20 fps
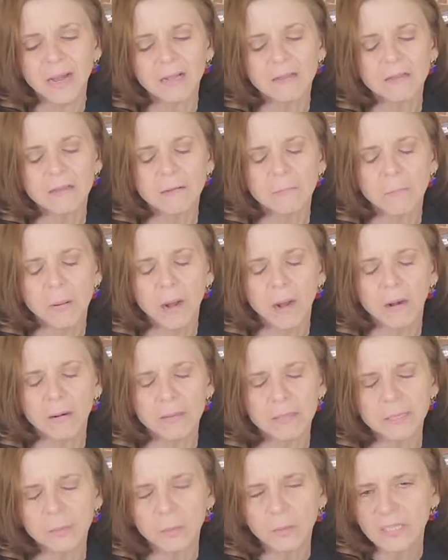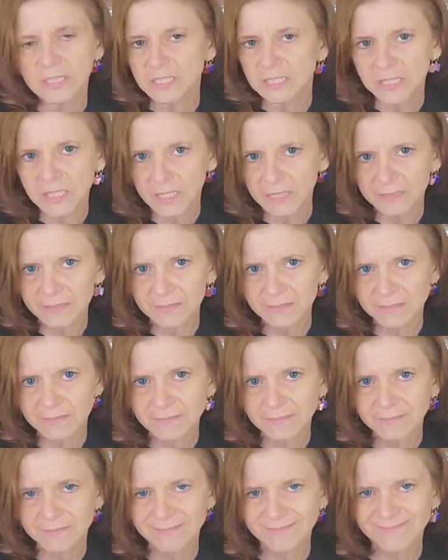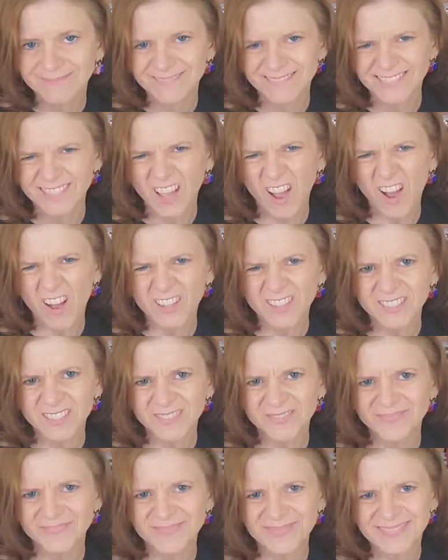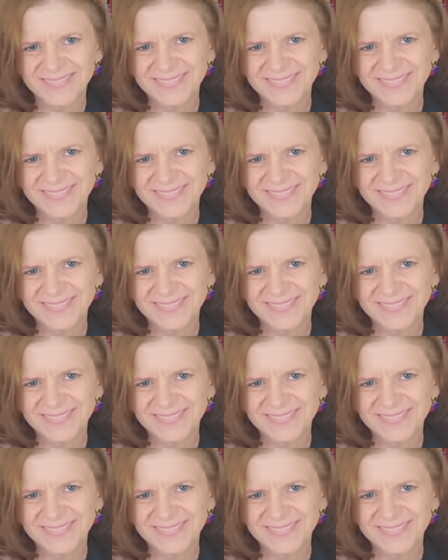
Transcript: I love my Harley Quinn shirt. Awesome.